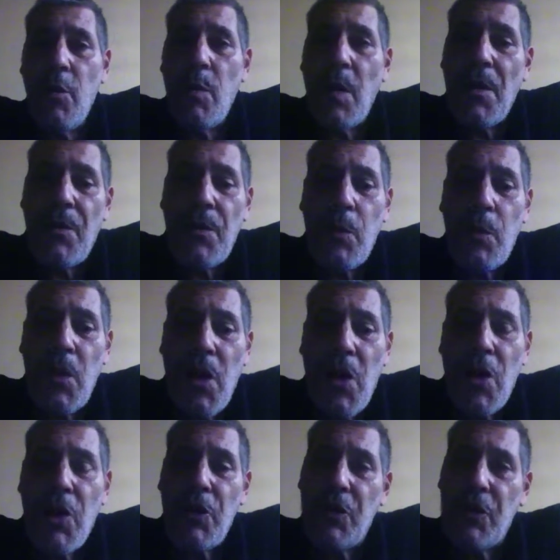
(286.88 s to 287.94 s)
But the
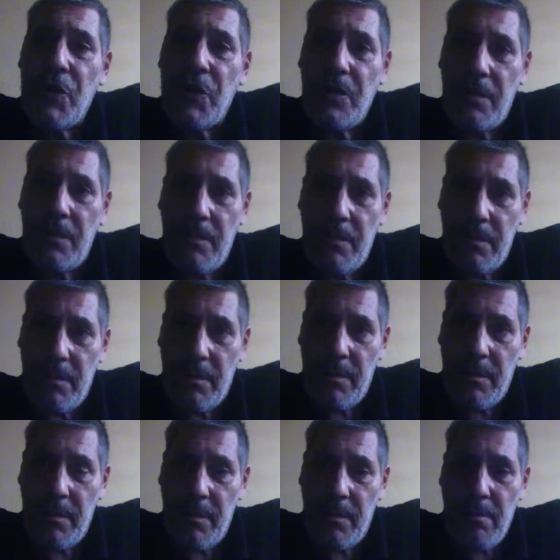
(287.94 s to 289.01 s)
worst,
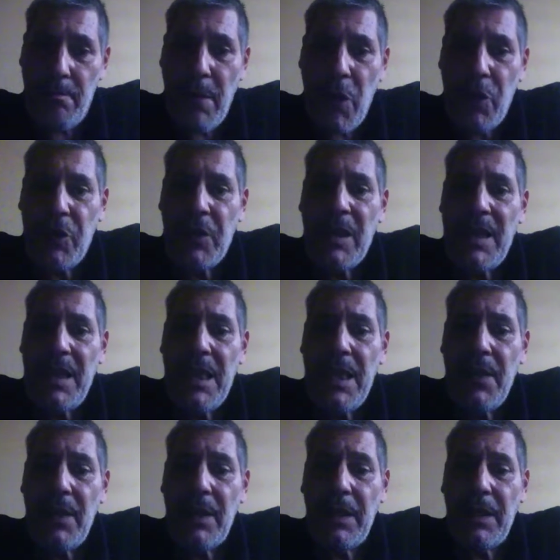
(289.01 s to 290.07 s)
most
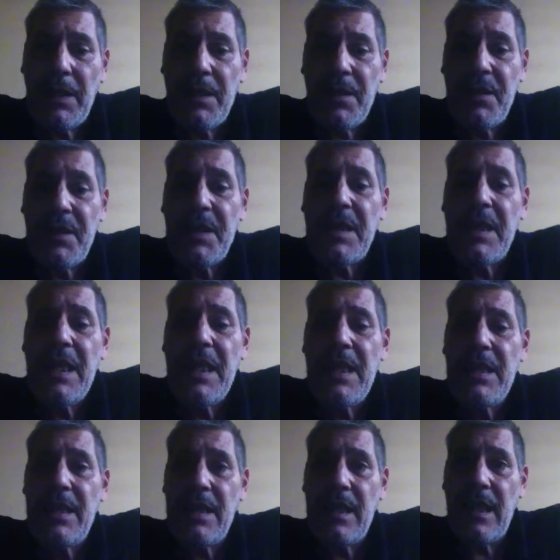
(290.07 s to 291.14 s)
lethal
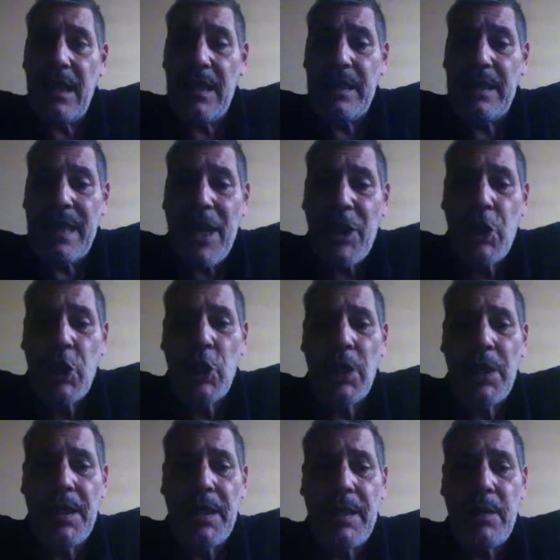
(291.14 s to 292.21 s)
disease is
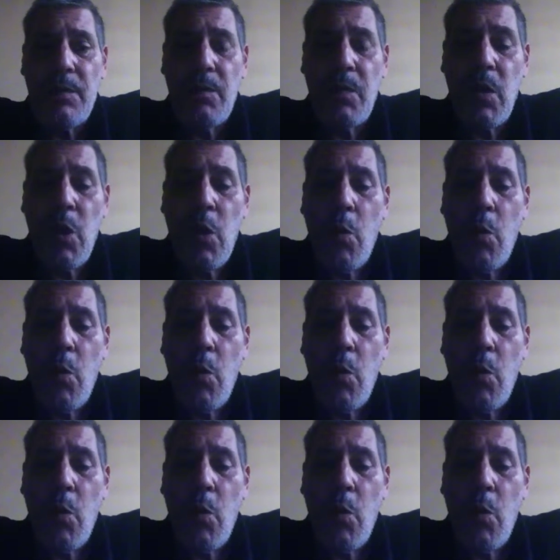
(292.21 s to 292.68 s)
nationalism,